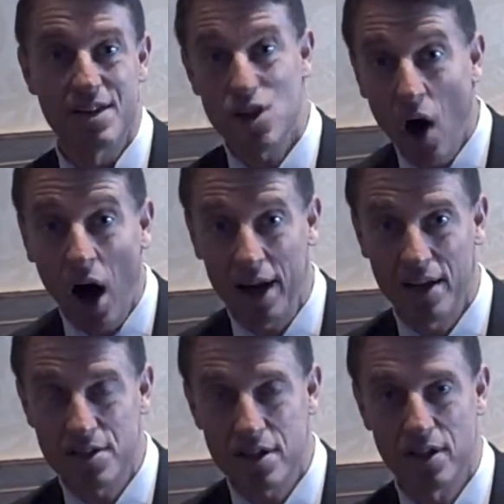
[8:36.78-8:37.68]
that is
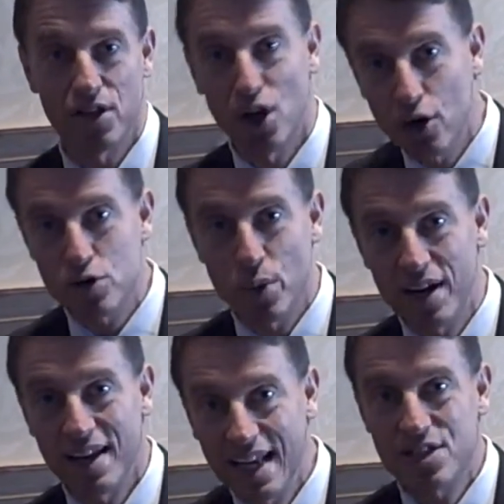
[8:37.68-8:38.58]
honest, that knows
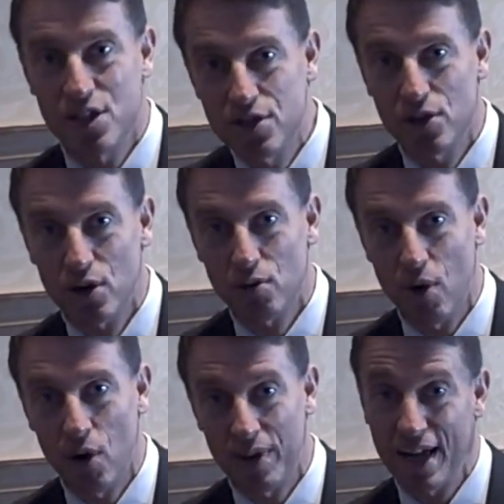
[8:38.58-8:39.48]
what it needs to do to
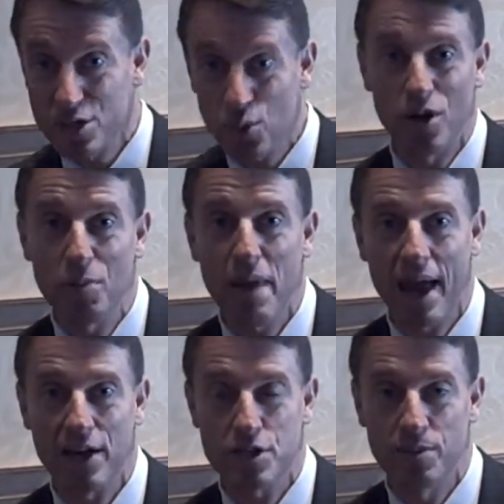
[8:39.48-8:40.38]
grow, that has real
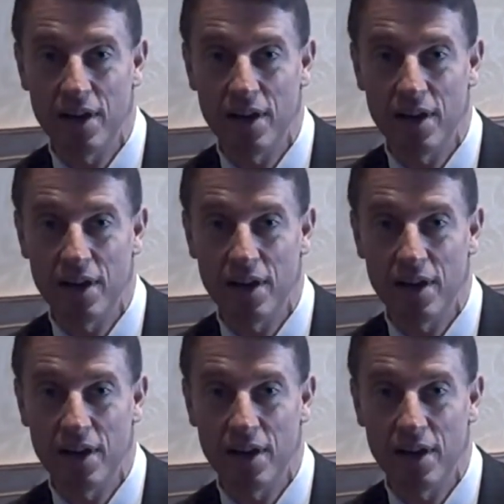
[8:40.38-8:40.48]
management,